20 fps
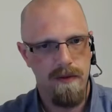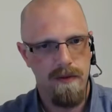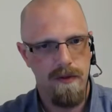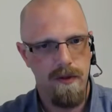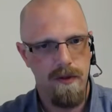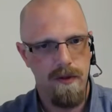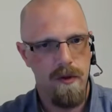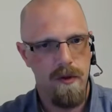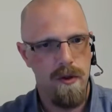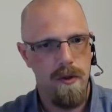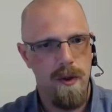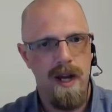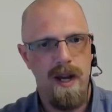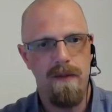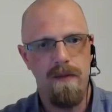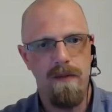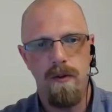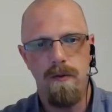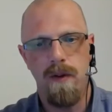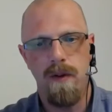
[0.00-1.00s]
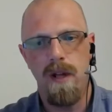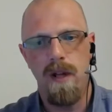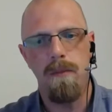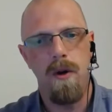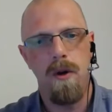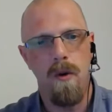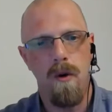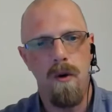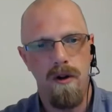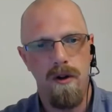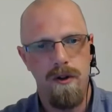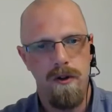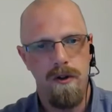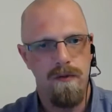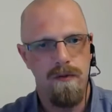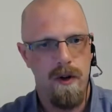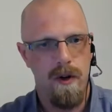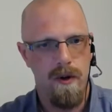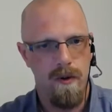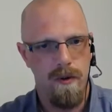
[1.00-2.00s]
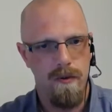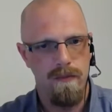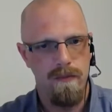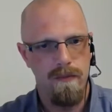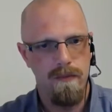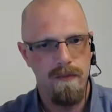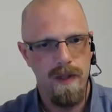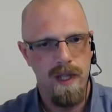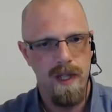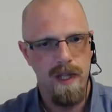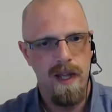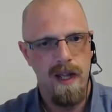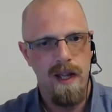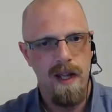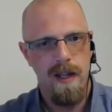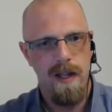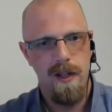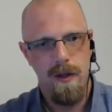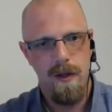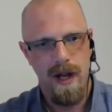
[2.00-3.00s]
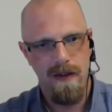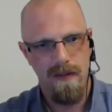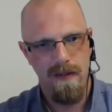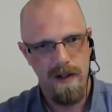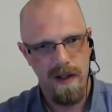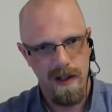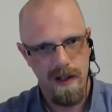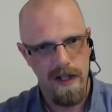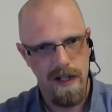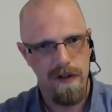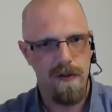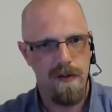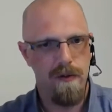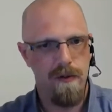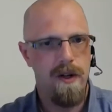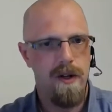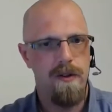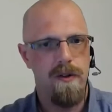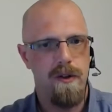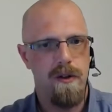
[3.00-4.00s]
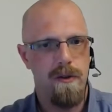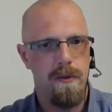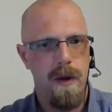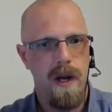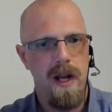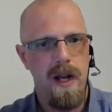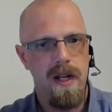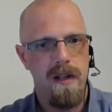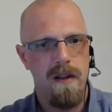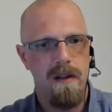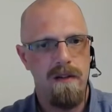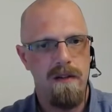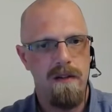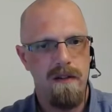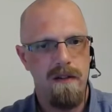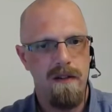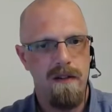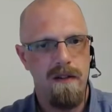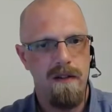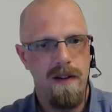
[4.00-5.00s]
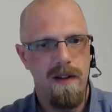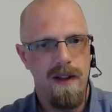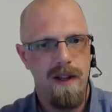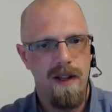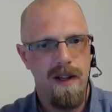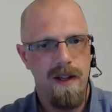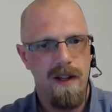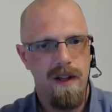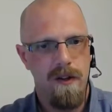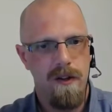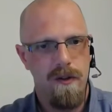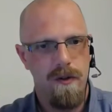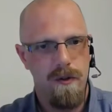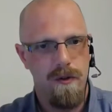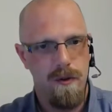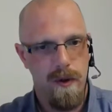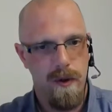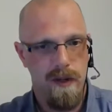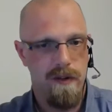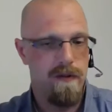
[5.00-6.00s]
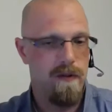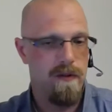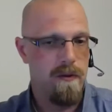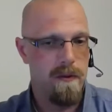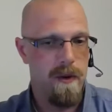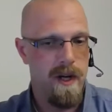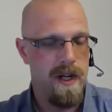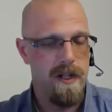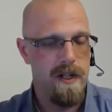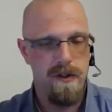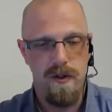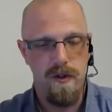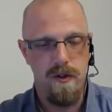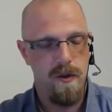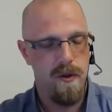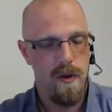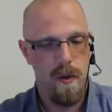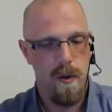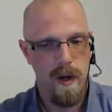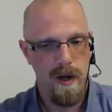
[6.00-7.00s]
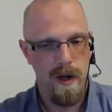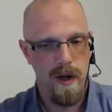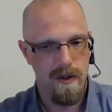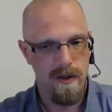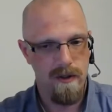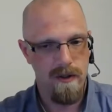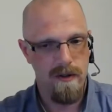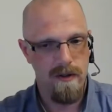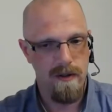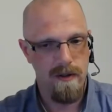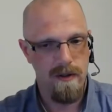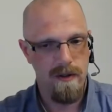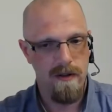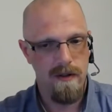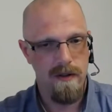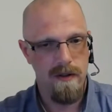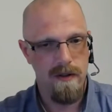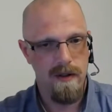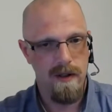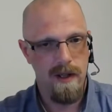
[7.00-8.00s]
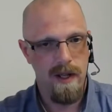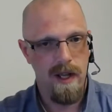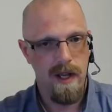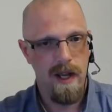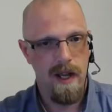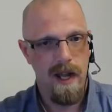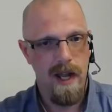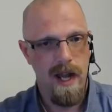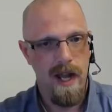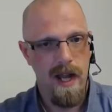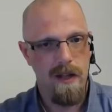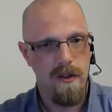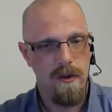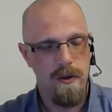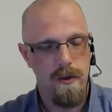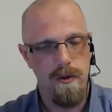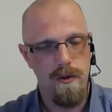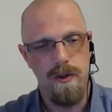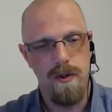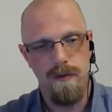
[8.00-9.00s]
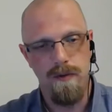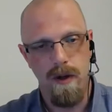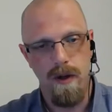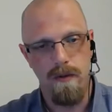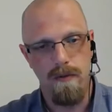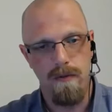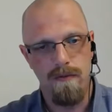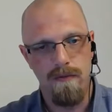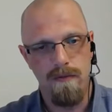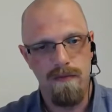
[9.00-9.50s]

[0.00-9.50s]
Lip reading: So you have your Venmo on your phone, you have it linked straight to your bank to transfer money to whoever, and you lose your phone.